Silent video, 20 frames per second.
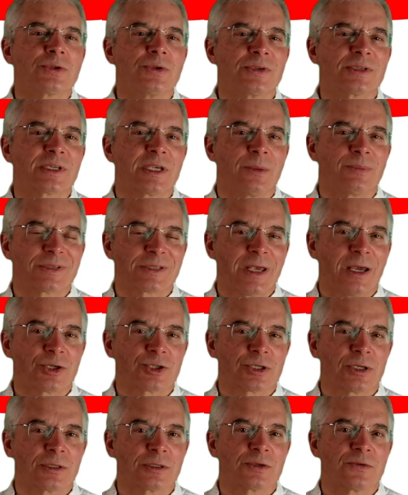to skip
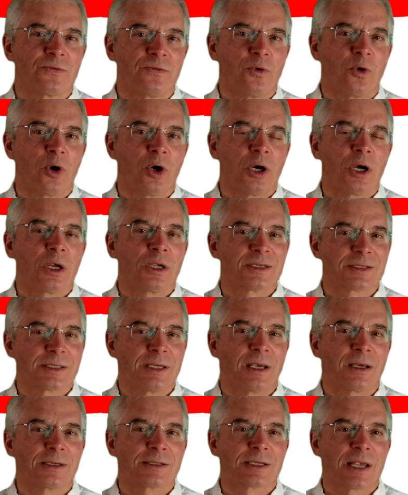sessions 4,
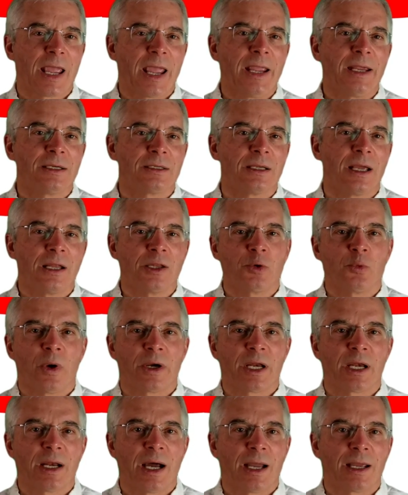6, 8, and
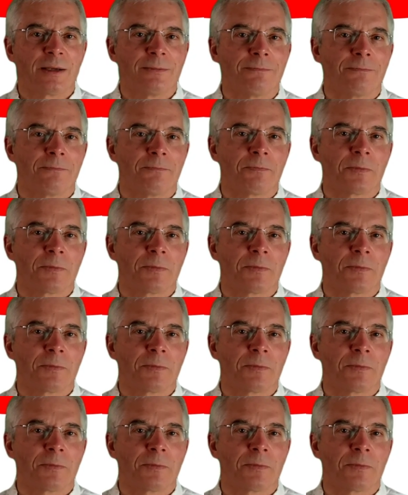29.